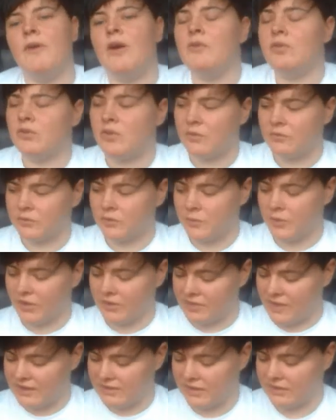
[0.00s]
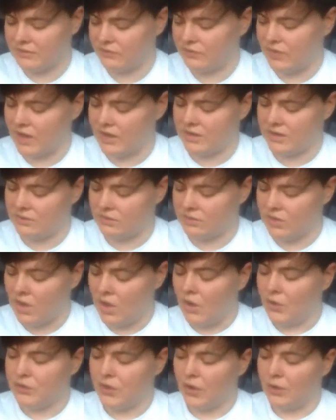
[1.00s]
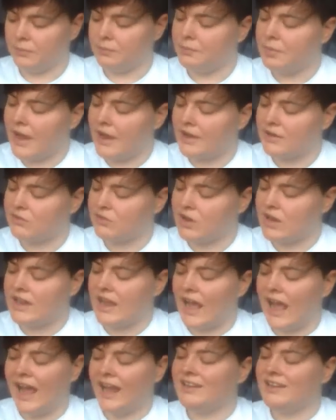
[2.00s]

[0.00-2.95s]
I was comfortable as identifying as non-binary